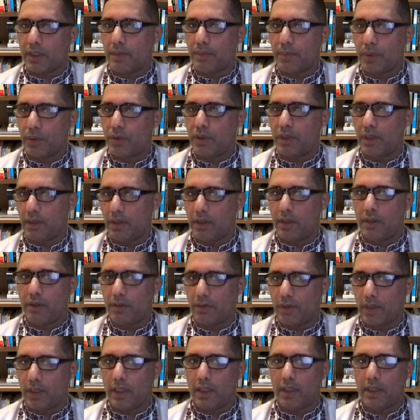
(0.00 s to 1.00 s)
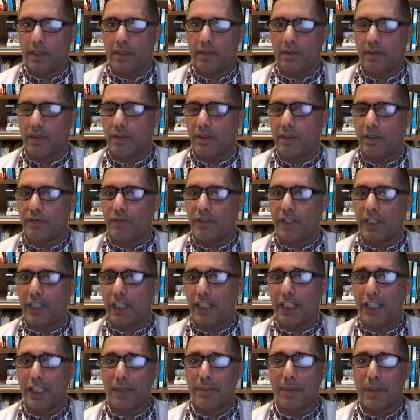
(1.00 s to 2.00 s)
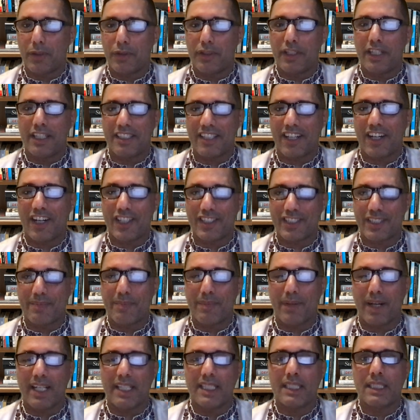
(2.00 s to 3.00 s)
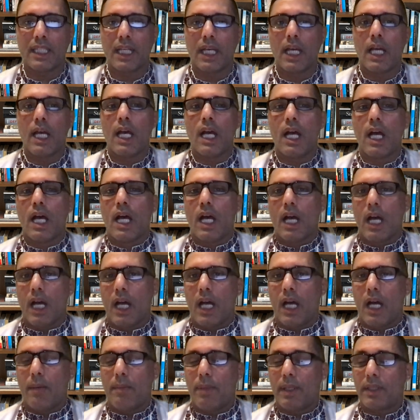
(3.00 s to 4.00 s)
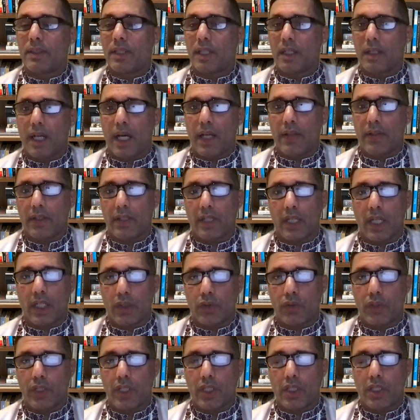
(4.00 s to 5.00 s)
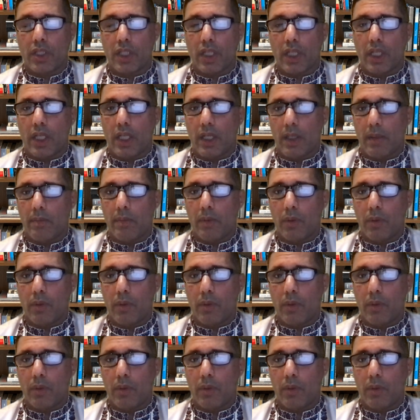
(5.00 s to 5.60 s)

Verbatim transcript: Putin. You know, they're they're very clear about that, heart and mind. Uh, but there are other countries um, who